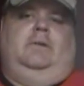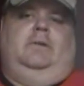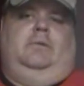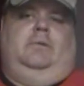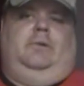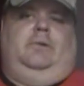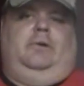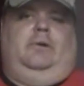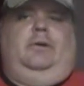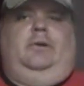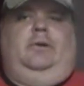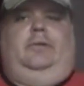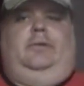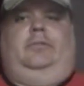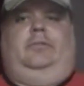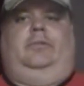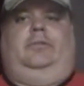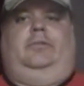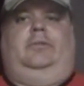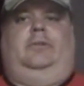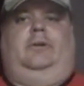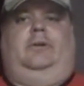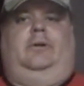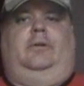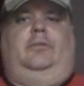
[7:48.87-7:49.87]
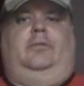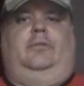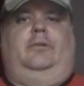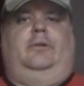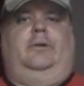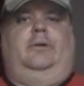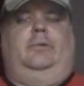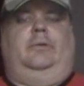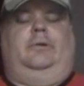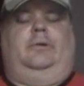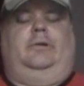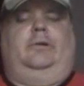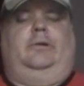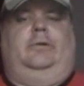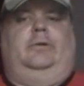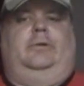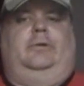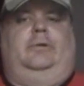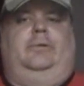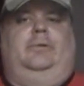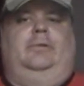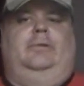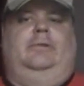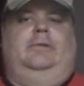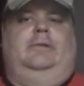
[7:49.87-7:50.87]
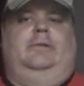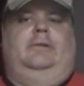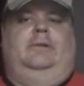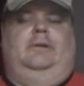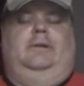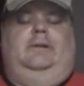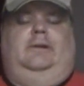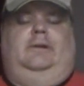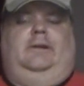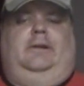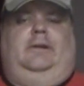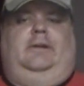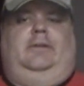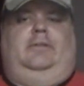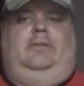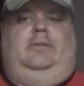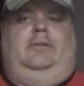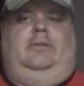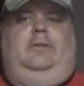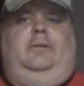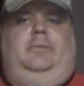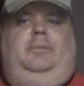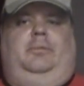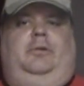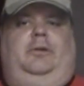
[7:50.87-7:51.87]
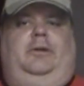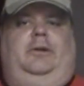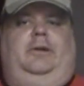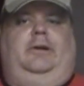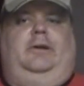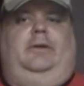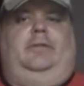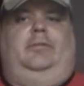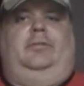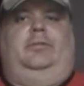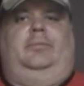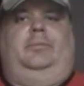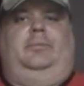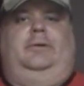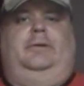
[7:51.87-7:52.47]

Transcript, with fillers: regardless how far we go into the playoffs.